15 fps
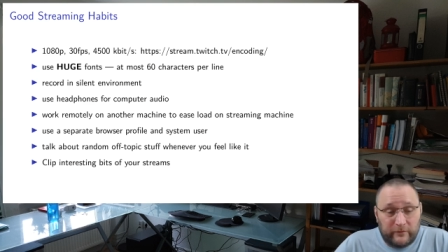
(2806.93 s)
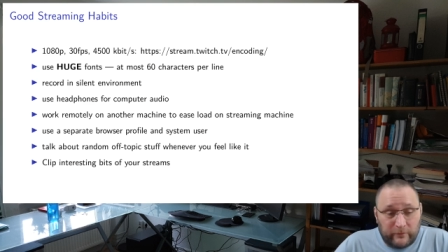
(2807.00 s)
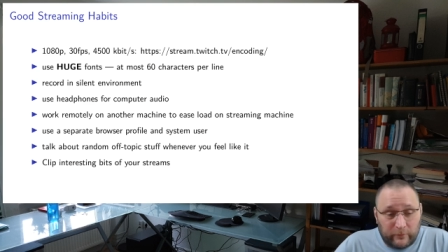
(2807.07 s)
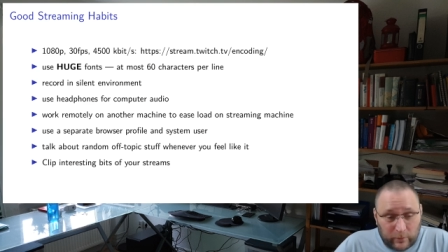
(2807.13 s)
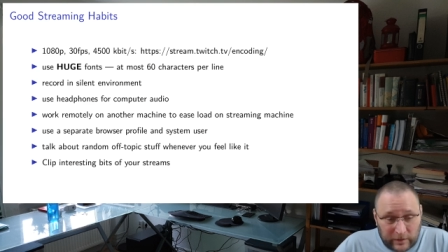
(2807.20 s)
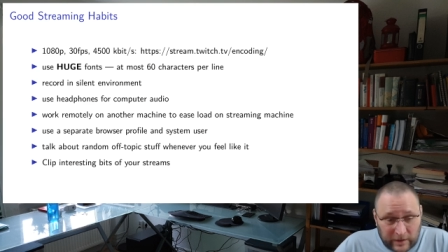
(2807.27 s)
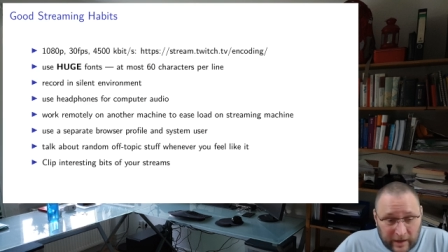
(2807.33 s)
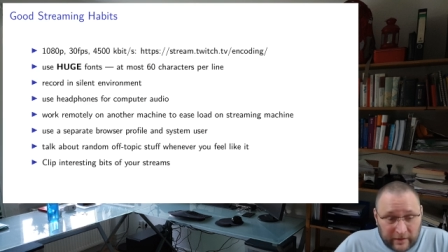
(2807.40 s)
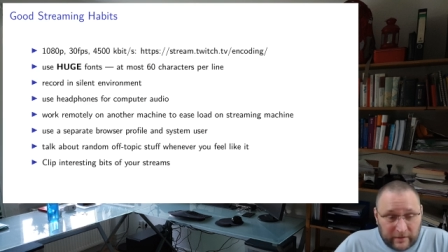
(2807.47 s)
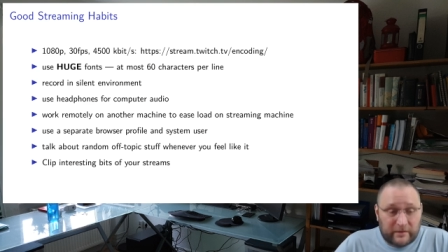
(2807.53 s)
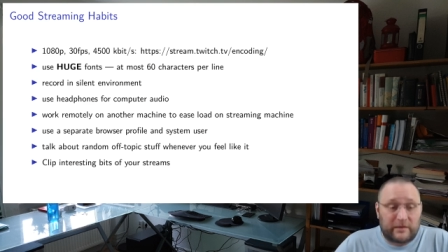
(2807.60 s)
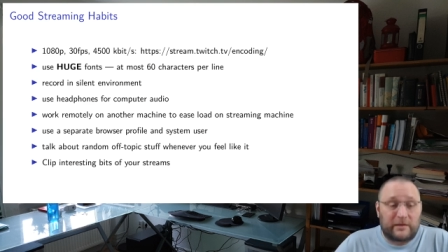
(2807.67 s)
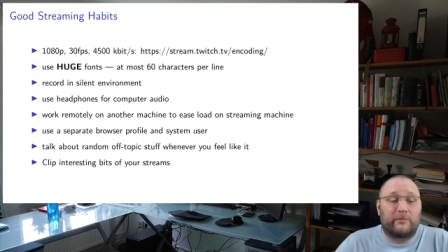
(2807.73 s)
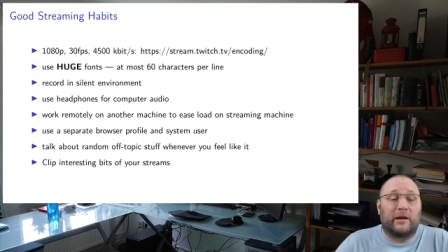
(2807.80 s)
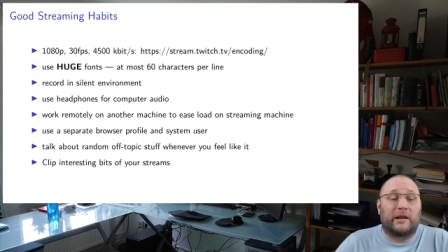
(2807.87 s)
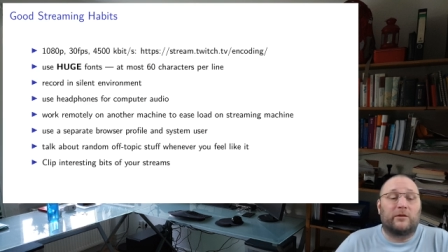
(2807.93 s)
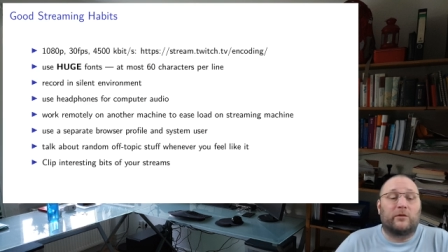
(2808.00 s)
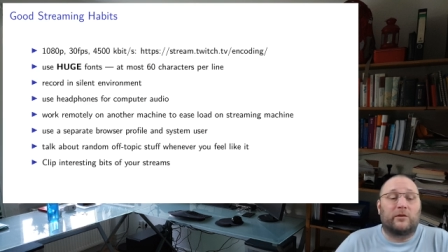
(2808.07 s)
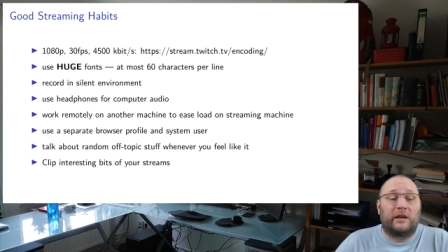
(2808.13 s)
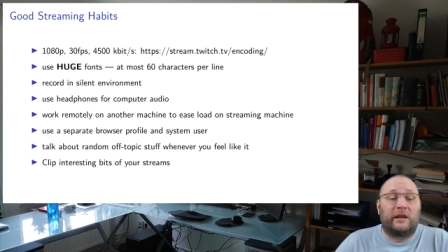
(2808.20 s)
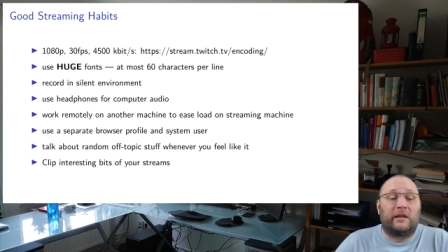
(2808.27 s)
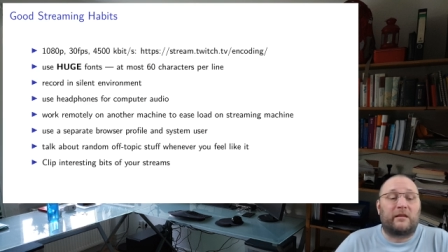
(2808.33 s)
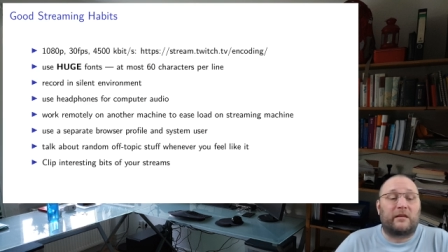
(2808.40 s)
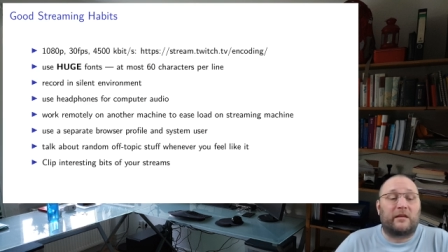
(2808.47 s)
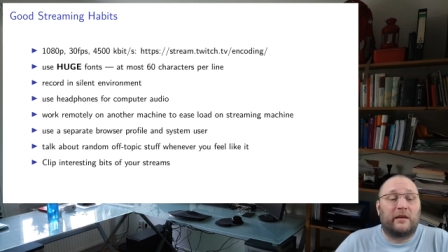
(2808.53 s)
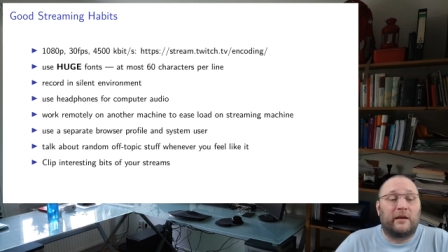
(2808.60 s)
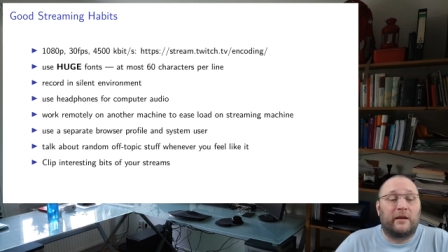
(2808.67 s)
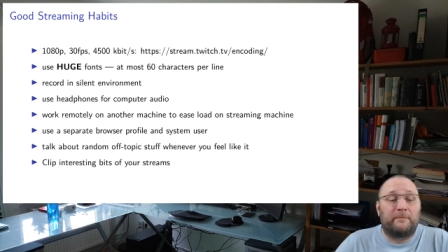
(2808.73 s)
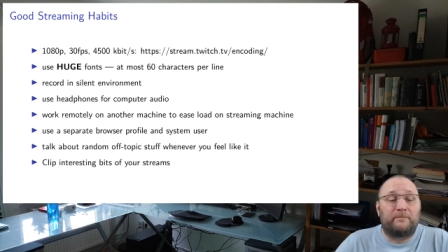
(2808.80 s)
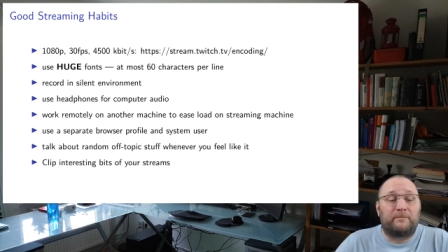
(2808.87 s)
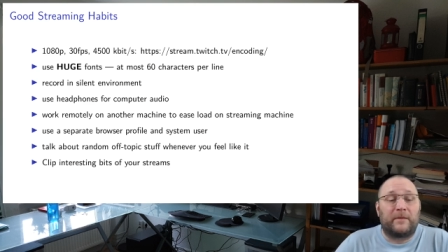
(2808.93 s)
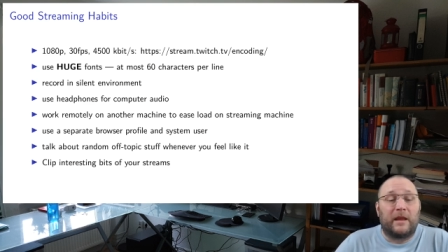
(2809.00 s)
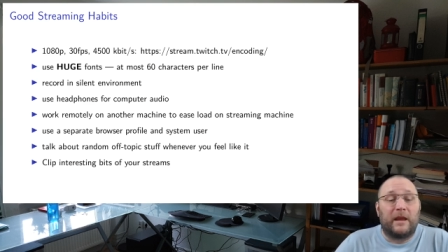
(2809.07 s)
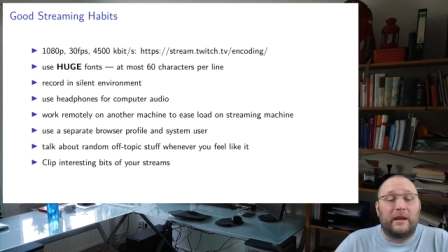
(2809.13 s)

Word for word: last but not least, um,